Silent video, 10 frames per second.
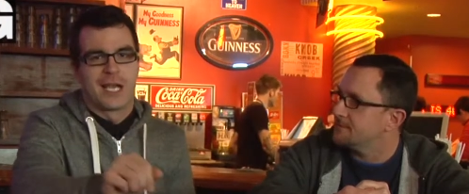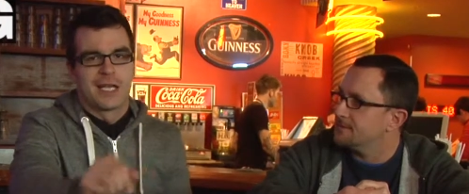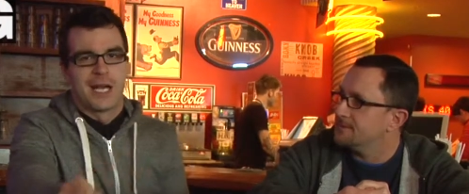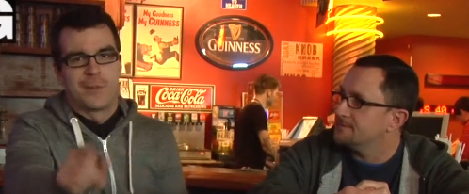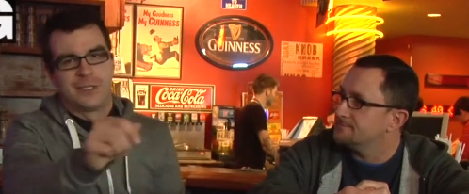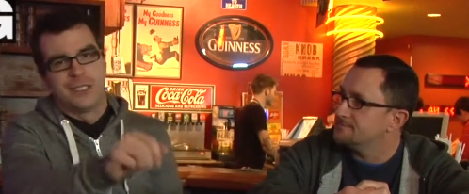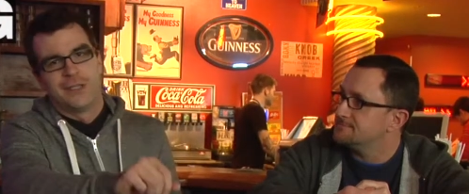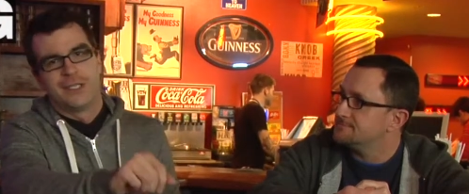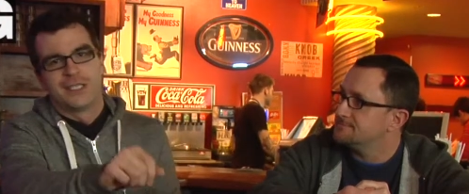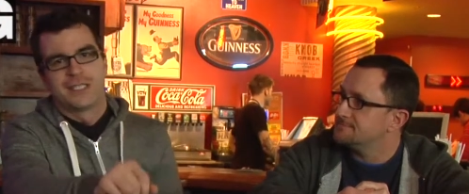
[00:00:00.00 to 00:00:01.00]
Speaker 1: and Al
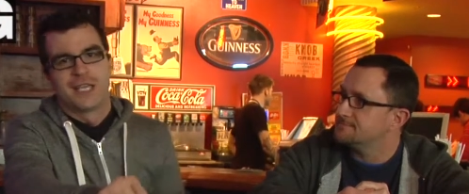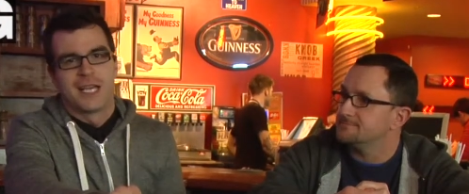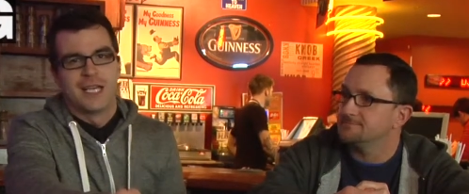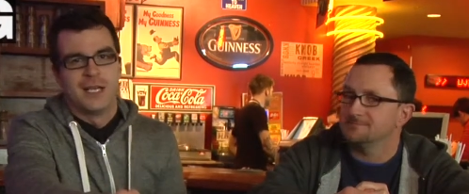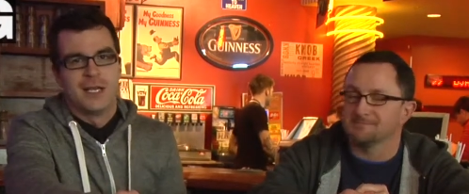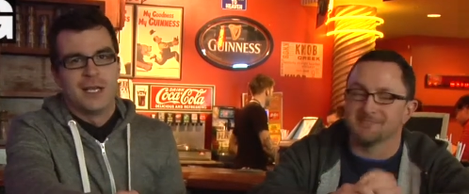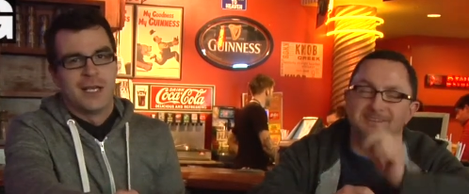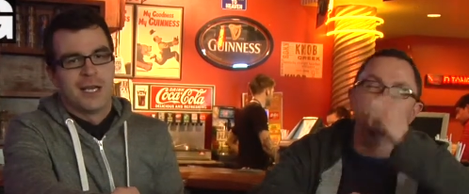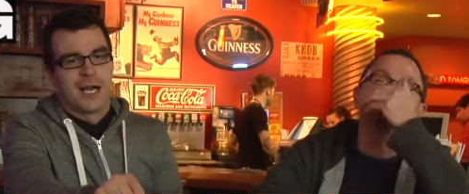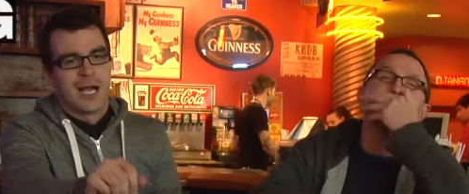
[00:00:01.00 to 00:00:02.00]
Pacino does say,
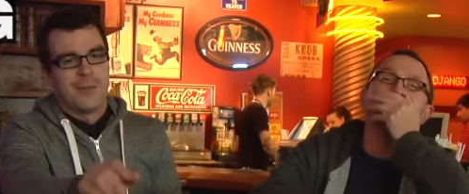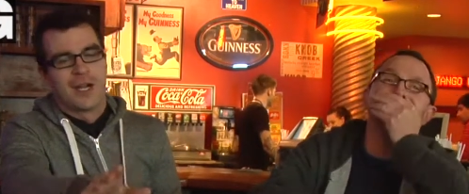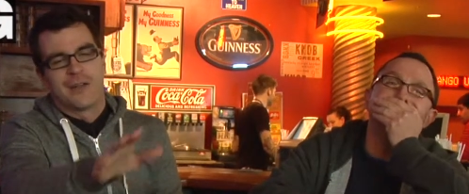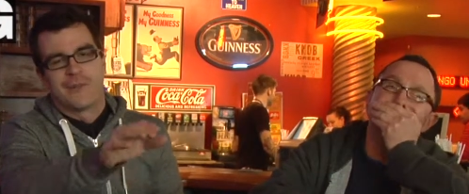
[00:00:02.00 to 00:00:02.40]
"I am not a